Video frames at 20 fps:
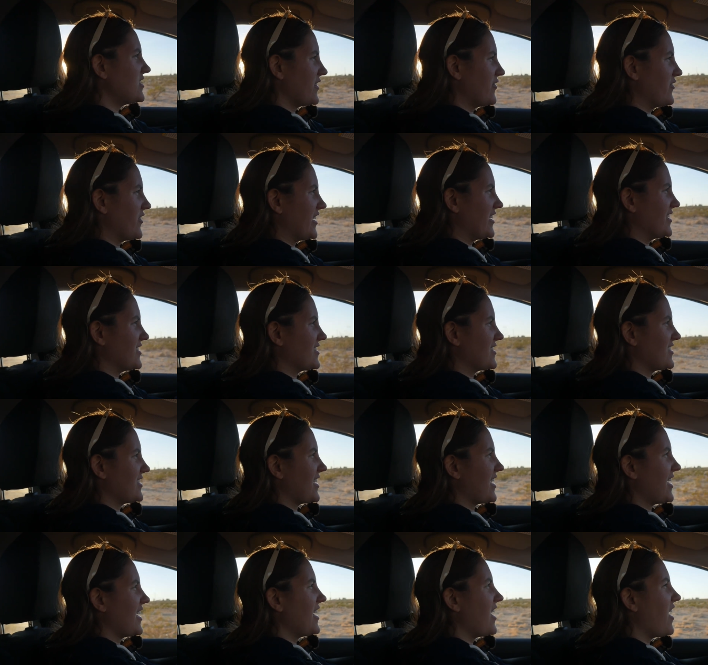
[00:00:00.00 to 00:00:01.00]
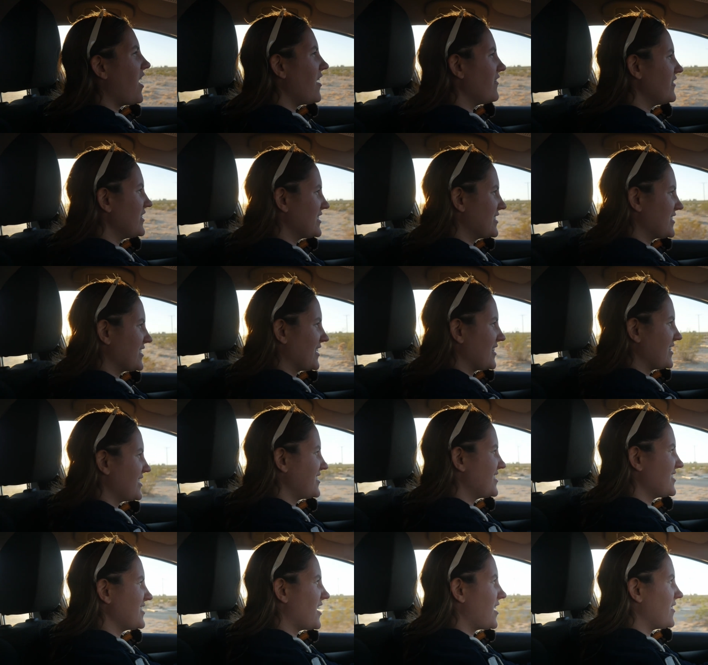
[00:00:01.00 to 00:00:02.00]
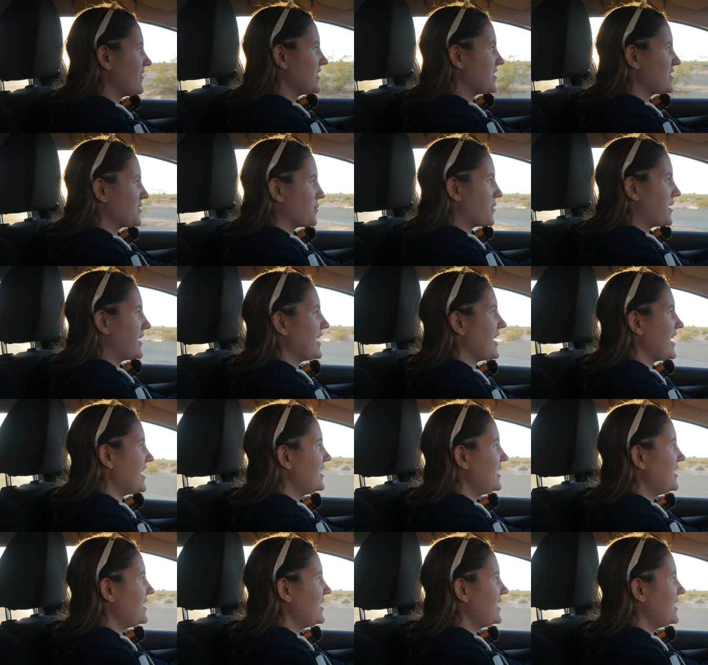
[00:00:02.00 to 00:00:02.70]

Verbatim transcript: difference Obviously, this is an obvious one.